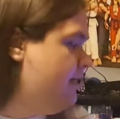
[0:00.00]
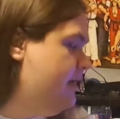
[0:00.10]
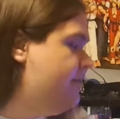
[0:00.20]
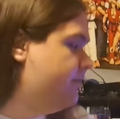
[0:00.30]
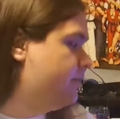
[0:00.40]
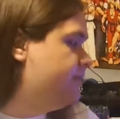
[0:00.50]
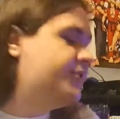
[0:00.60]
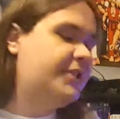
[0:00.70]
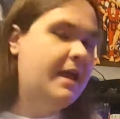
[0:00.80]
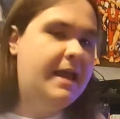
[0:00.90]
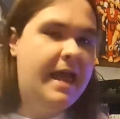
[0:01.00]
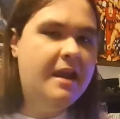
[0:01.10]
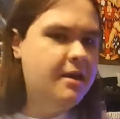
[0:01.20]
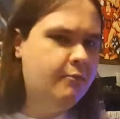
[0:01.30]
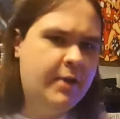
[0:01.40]
it looks like
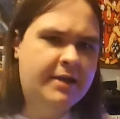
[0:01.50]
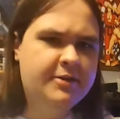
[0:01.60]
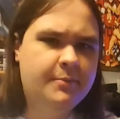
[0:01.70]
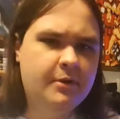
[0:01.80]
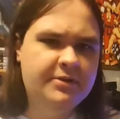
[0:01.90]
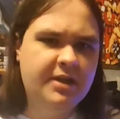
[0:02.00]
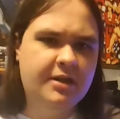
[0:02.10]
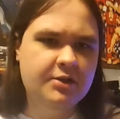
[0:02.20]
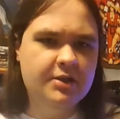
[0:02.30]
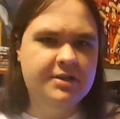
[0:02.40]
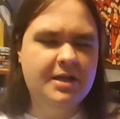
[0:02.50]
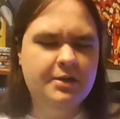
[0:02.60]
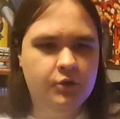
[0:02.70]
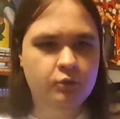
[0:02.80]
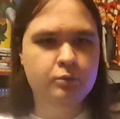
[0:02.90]
any random person can just take
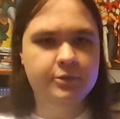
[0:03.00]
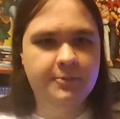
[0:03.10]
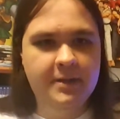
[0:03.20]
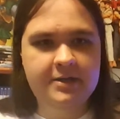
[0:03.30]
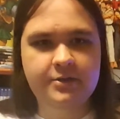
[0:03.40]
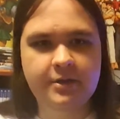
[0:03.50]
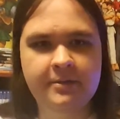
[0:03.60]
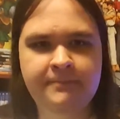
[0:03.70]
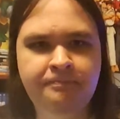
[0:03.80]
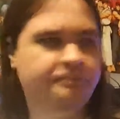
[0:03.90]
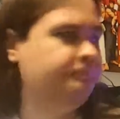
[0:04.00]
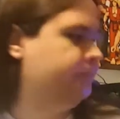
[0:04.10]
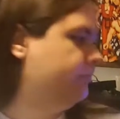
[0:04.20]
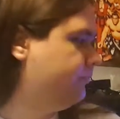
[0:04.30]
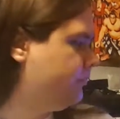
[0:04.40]
a Googled picture
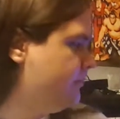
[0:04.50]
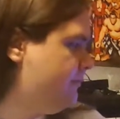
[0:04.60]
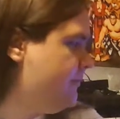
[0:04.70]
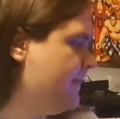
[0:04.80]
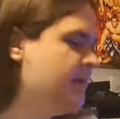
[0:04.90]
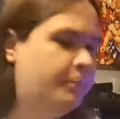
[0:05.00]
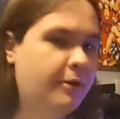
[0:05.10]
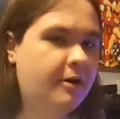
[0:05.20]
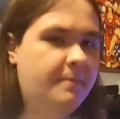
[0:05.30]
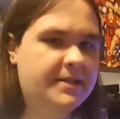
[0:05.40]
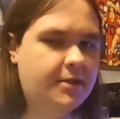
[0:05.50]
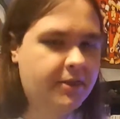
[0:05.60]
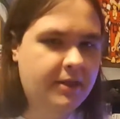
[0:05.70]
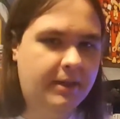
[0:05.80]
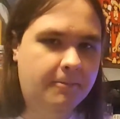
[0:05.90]
and put it up as a
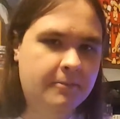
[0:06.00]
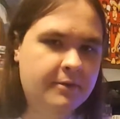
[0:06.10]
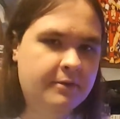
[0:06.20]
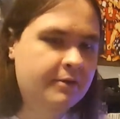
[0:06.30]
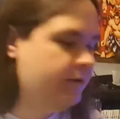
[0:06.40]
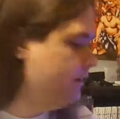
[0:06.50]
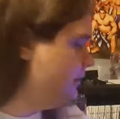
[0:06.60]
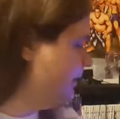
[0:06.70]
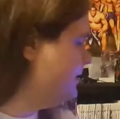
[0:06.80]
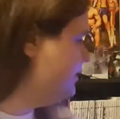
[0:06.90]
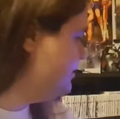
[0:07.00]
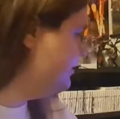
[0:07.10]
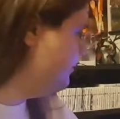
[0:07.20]
theme. Let's